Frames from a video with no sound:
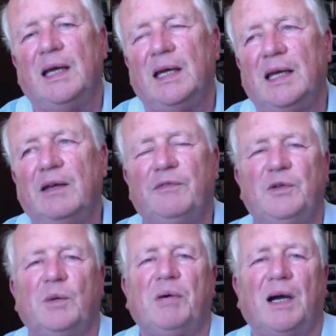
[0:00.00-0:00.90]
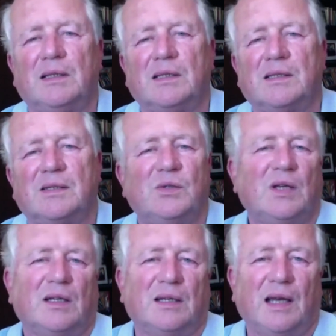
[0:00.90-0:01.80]
if your partners do
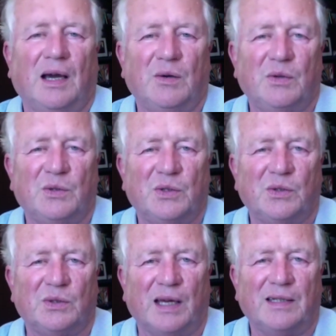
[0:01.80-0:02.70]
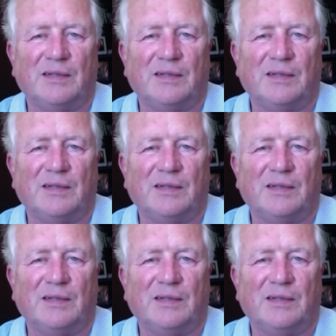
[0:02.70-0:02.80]
not allow you to do that.